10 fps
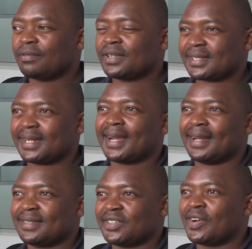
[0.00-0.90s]
of a
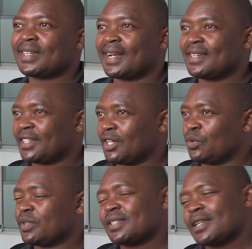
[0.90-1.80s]
second, the rat can tell
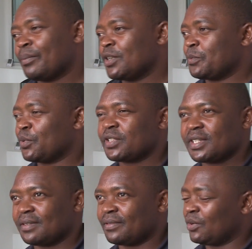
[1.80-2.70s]
you this sample is
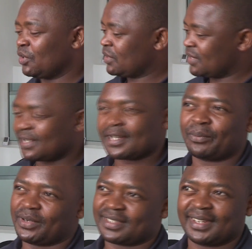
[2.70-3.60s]
positive or this
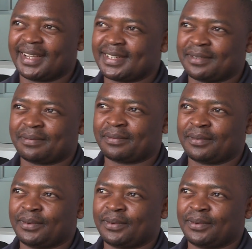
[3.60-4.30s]
sample is negative.